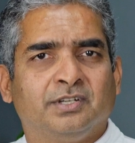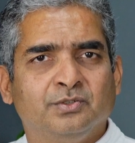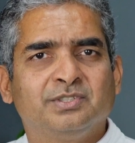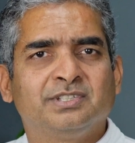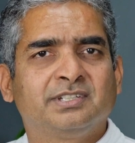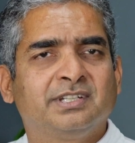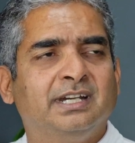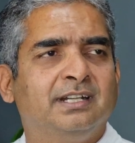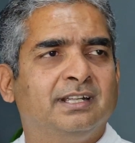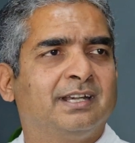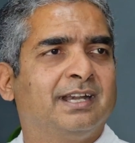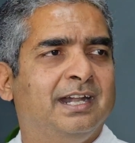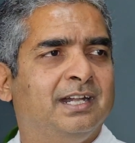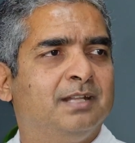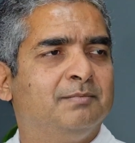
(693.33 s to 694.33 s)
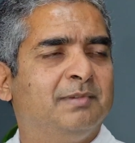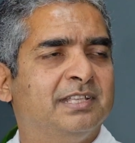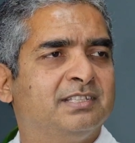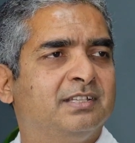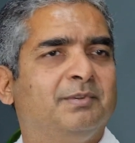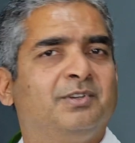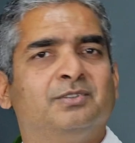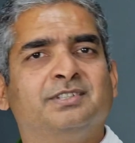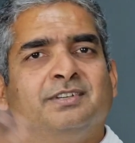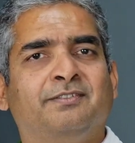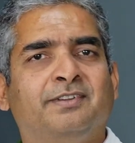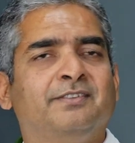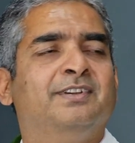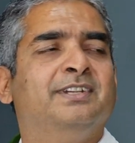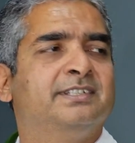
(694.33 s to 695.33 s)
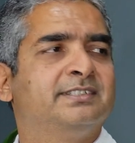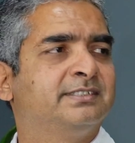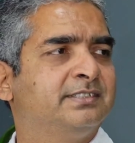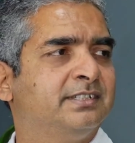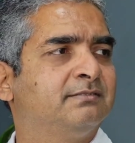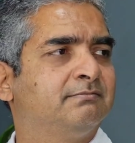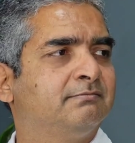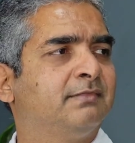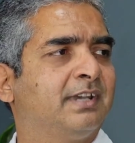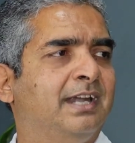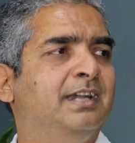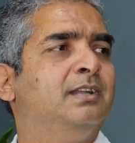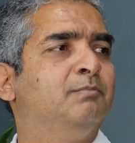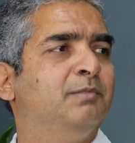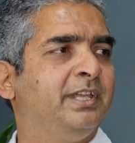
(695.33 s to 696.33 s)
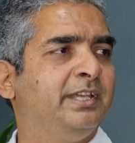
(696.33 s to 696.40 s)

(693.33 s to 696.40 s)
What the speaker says: You just get a random answer because everyone is just randomly